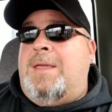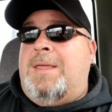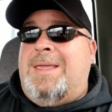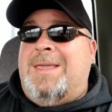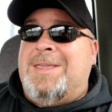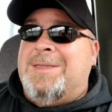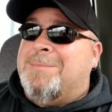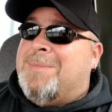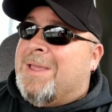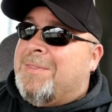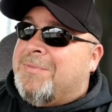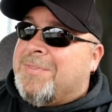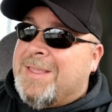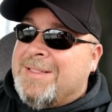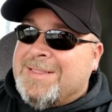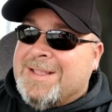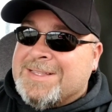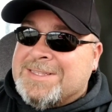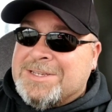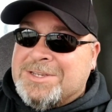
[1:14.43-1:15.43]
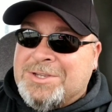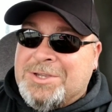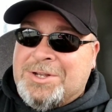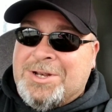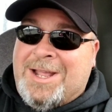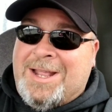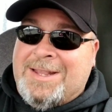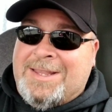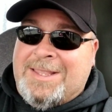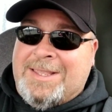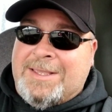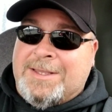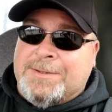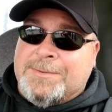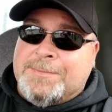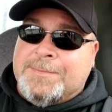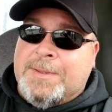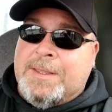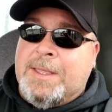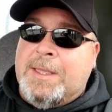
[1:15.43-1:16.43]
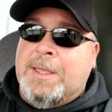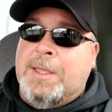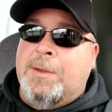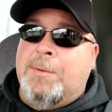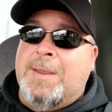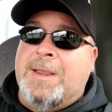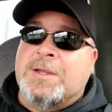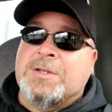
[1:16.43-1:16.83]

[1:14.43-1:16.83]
Yeah, you might think that's a good idea. Well,